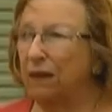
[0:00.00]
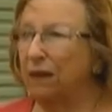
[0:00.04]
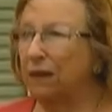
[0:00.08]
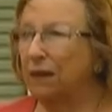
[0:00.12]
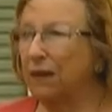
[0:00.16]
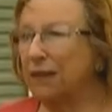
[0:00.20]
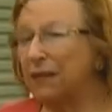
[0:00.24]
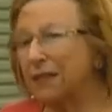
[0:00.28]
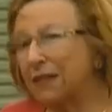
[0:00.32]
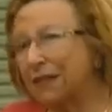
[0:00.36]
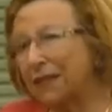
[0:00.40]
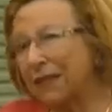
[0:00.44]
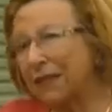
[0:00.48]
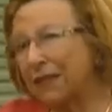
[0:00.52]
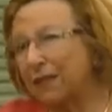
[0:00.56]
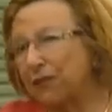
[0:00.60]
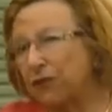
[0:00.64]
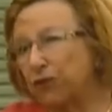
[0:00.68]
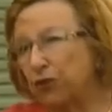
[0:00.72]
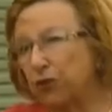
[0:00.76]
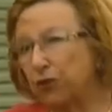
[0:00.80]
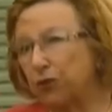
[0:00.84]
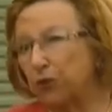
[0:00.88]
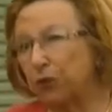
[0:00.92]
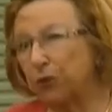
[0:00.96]
Instead of
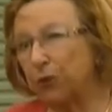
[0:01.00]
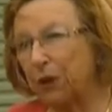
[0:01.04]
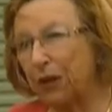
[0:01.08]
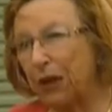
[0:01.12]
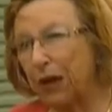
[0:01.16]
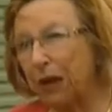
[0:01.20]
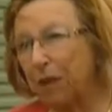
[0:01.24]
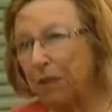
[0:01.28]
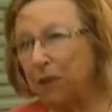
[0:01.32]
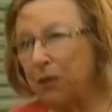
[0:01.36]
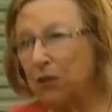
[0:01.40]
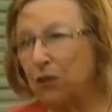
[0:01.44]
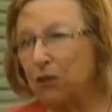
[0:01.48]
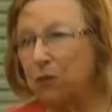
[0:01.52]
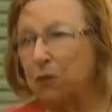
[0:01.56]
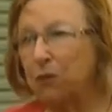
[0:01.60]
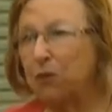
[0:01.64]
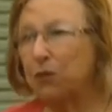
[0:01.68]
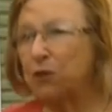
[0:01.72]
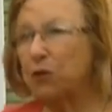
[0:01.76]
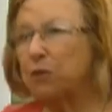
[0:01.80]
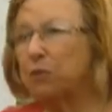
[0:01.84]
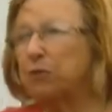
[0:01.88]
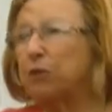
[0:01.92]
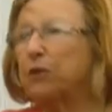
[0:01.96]
Jews were coming to
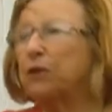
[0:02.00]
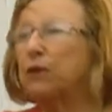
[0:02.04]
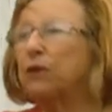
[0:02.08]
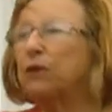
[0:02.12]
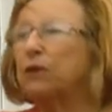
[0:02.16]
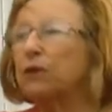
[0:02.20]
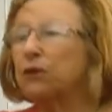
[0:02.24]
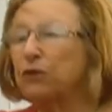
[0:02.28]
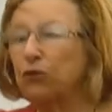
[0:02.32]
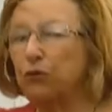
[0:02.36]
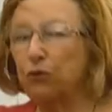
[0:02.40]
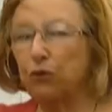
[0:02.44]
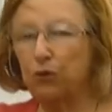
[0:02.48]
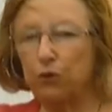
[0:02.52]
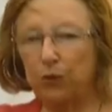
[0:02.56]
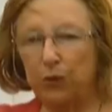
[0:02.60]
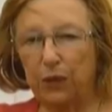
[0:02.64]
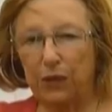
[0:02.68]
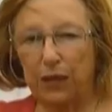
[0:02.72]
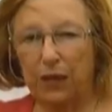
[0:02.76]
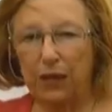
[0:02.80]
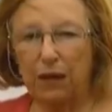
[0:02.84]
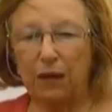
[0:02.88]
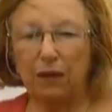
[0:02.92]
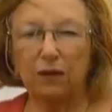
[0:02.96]
Muizenberg, Jews were
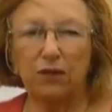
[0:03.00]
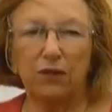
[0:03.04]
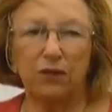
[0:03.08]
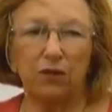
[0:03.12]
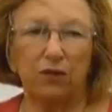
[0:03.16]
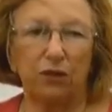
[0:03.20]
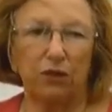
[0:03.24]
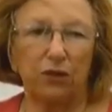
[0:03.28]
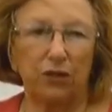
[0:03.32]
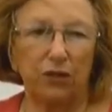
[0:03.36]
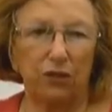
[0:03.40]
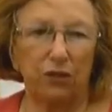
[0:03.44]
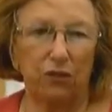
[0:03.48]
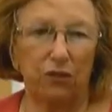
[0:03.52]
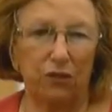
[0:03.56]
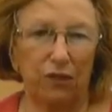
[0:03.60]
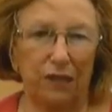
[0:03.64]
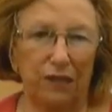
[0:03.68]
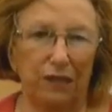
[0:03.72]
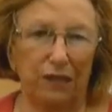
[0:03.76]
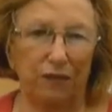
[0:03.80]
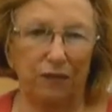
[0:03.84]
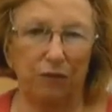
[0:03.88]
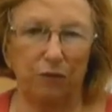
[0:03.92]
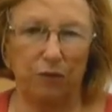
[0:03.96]
now starting to
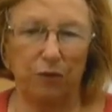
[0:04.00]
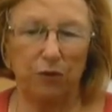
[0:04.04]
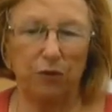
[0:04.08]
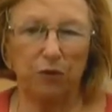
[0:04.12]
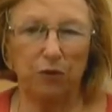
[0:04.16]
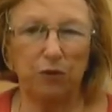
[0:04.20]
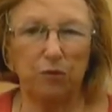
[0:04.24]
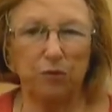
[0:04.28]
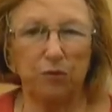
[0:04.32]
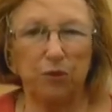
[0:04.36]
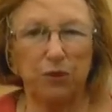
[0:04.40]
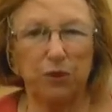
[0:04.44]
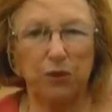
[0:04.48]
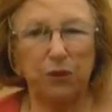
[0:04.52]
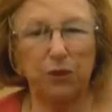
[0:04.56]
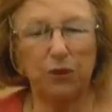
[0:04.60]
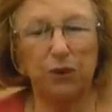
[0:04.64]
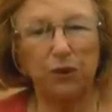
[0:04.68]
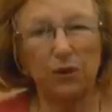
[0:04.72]
leave Muizenberg.